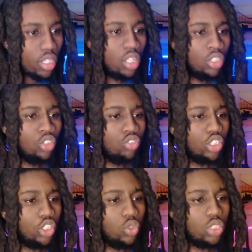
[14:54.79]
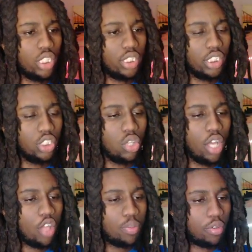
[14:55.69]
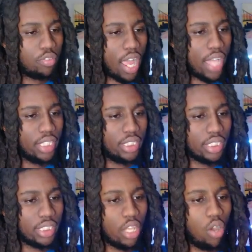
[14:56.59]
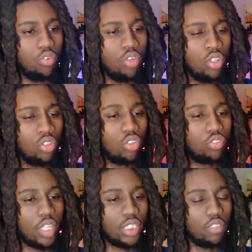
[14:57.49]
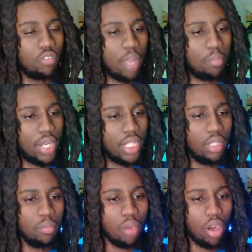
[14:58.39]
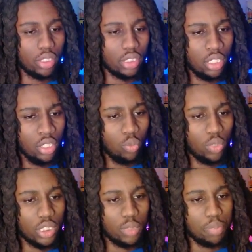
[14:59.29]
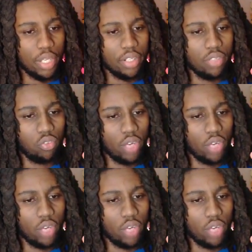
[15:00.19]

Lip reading: Reduce additional health provided to self-refreshing vibranium marks with Spirit Rin